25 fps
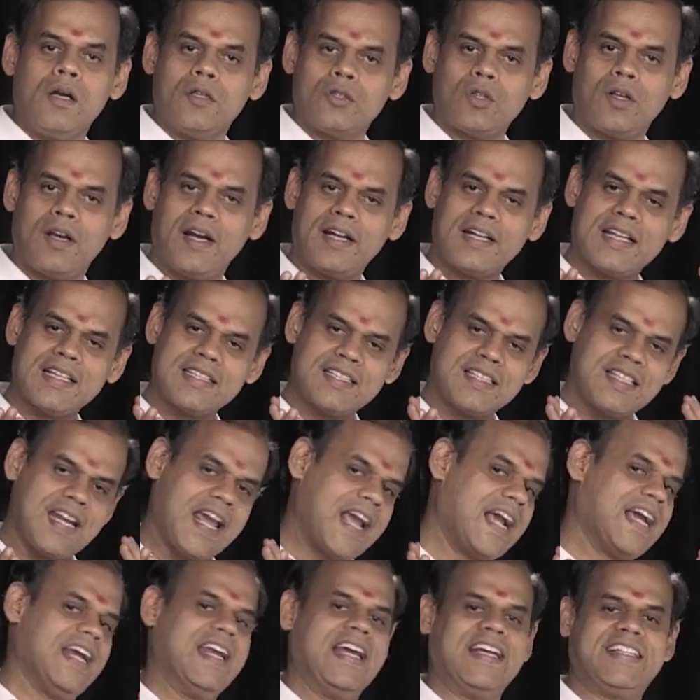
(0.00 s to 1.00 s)
So, let us
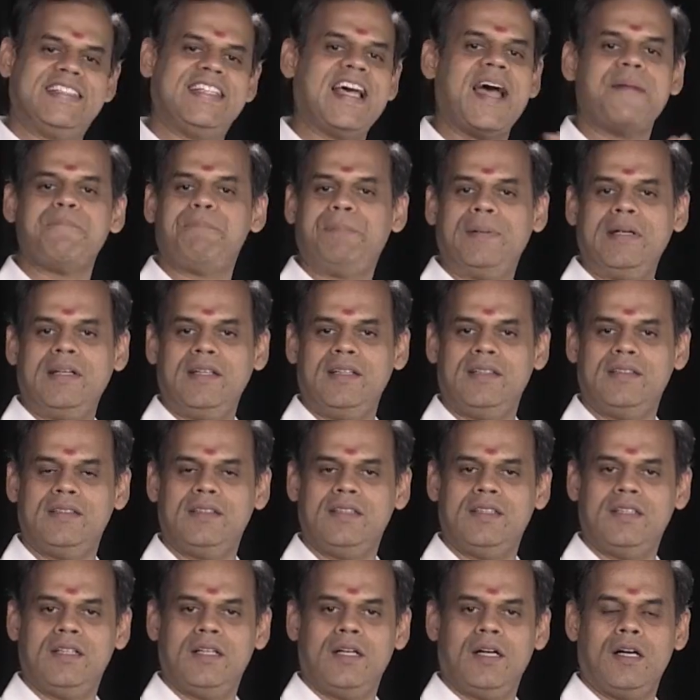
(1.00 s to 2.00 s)
take an example
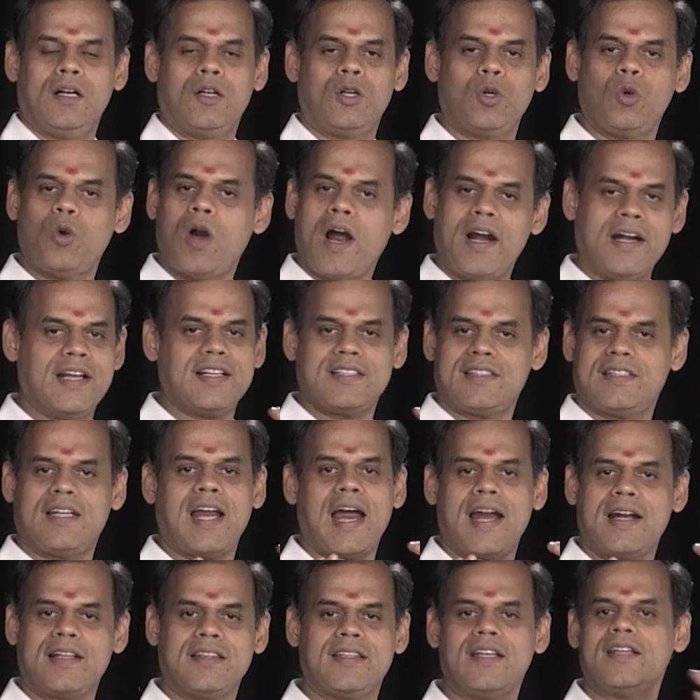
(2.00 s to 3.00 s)
to
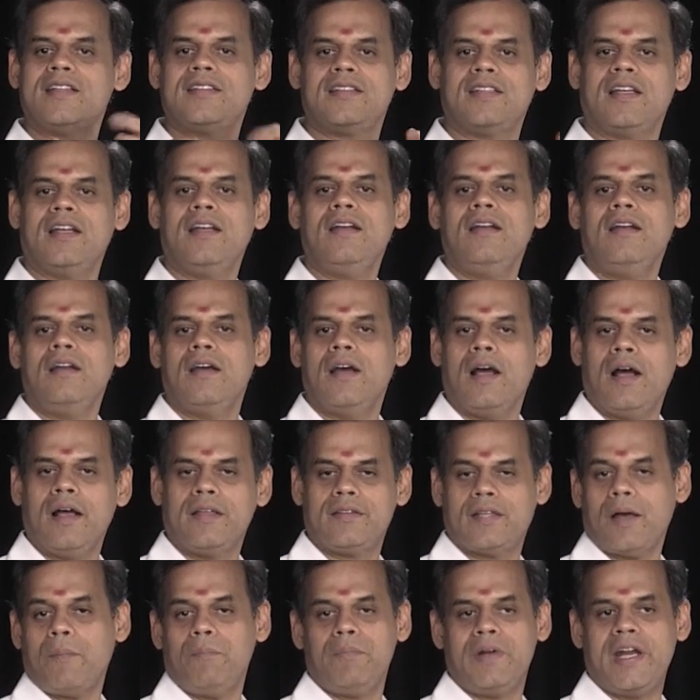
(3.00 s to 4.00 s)
understand this in
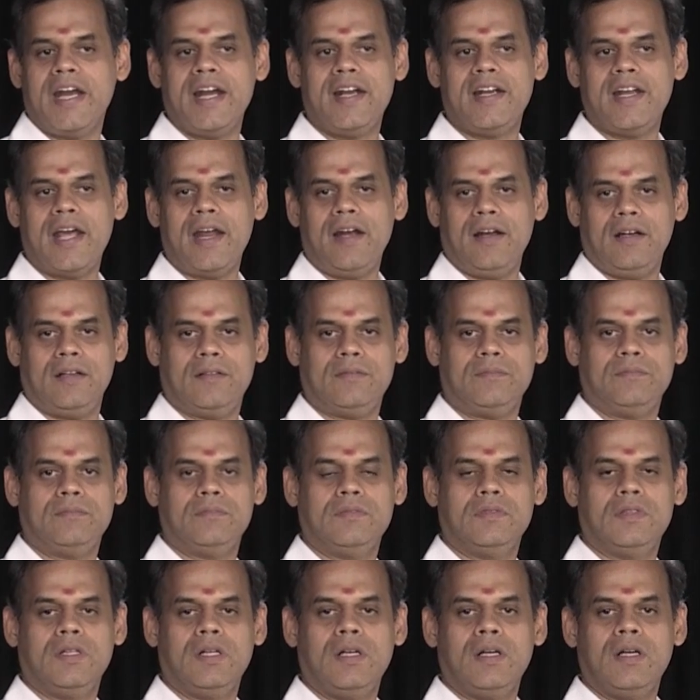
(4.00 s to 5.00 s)
some detail.
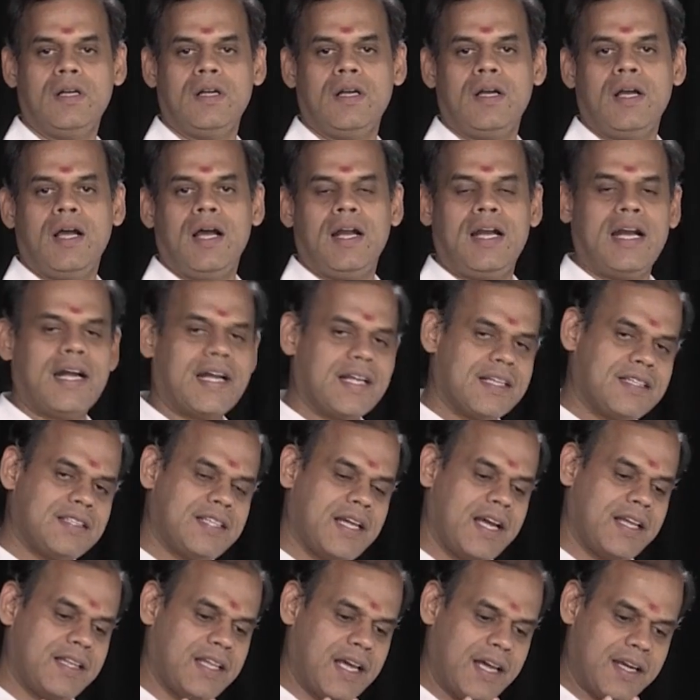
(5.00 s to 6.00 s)
Let us
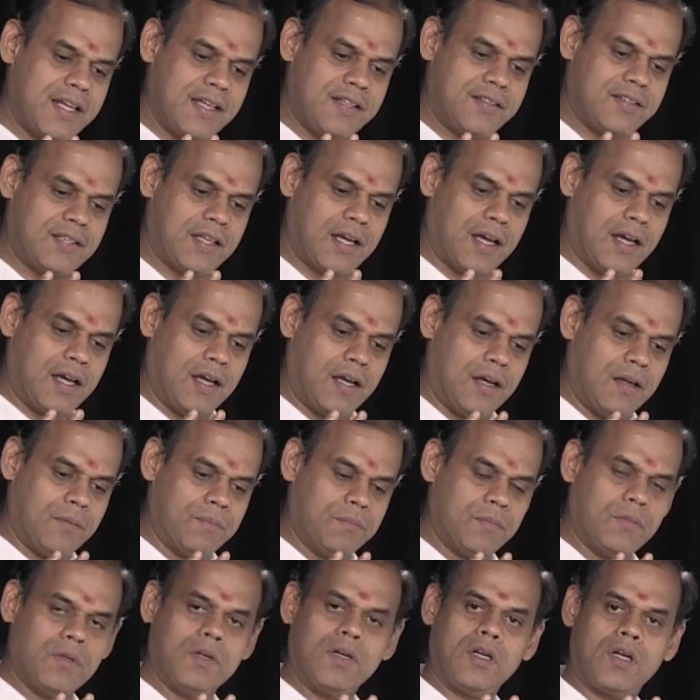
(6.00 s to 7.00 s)
say there is a
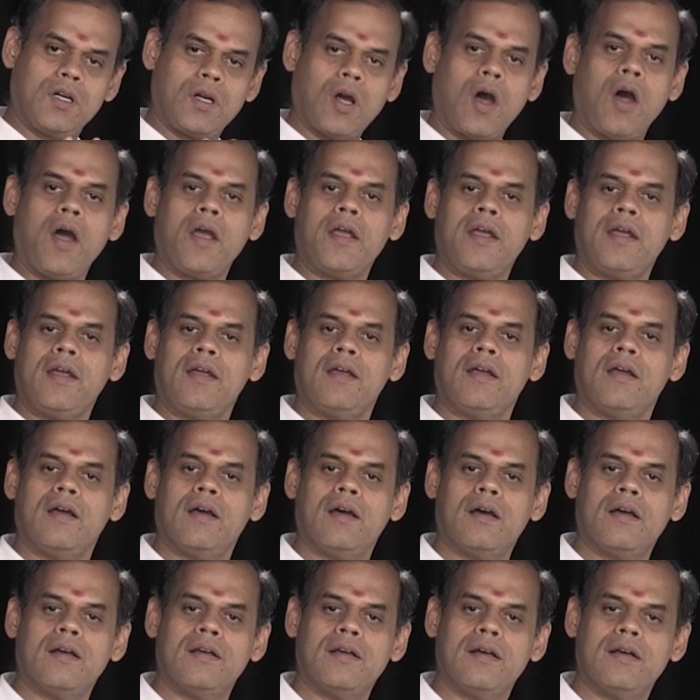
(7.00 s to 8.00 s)
toy
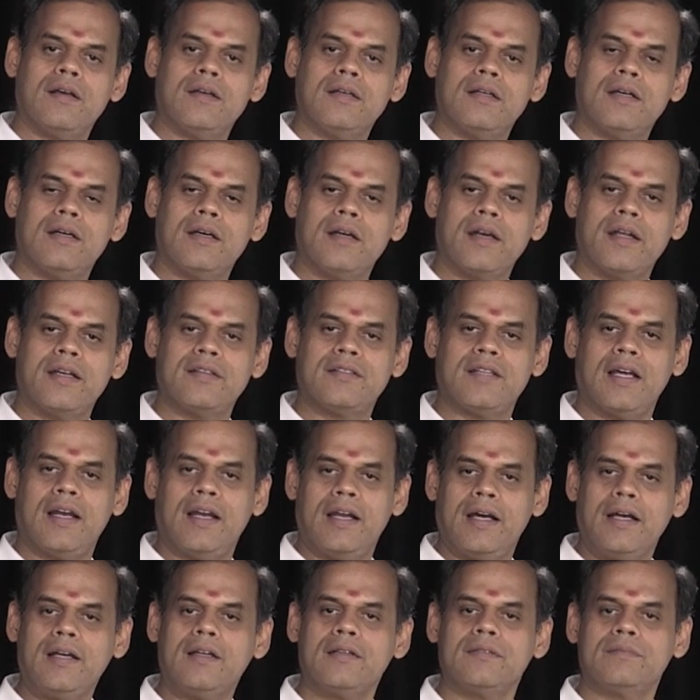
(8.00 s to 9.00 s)

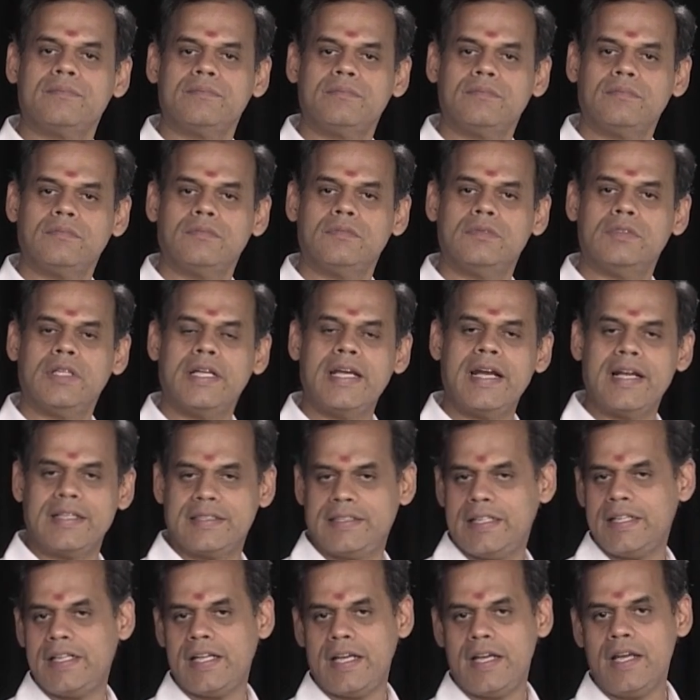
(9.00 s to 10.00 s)
reseller in a
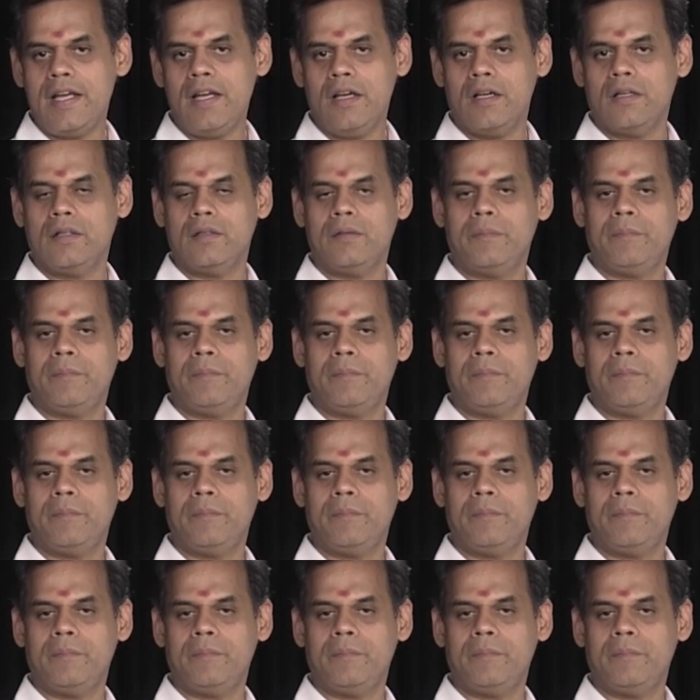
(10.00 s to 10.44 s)
city.